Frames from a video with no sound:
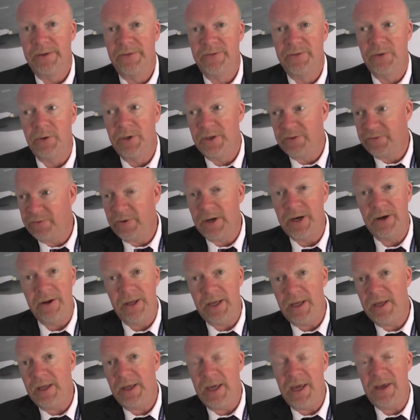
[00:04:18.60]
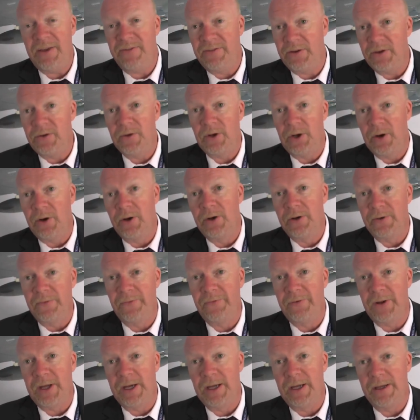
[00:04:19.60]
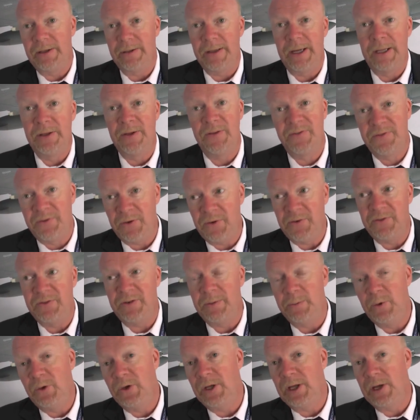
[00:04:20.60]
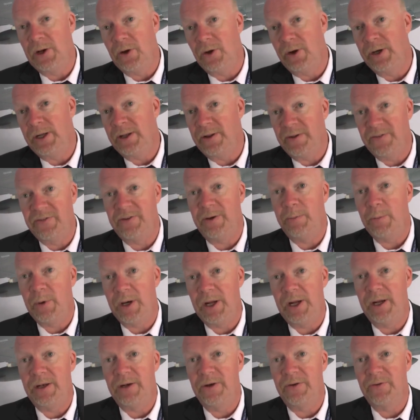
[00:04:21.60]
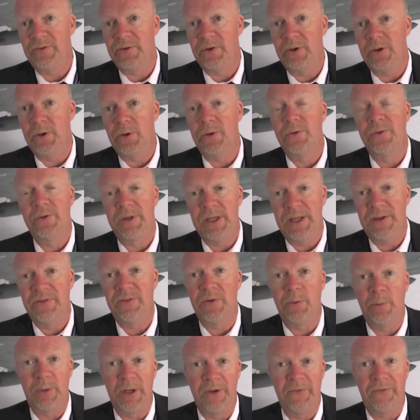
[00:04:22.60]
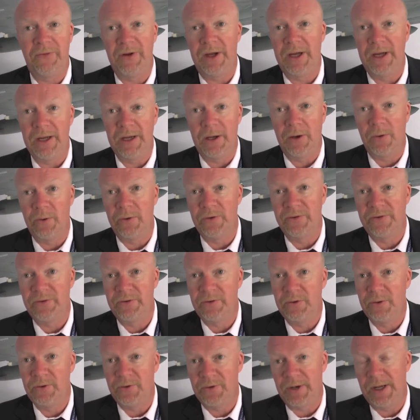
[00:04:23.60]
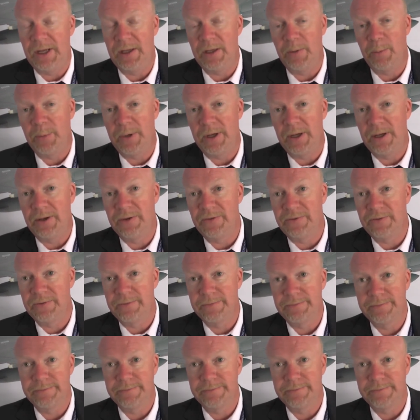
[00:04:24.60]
So it's very easy to learn to fly. And the system you can learn in the simulator, so you don't need so many flying hours to train the pilots.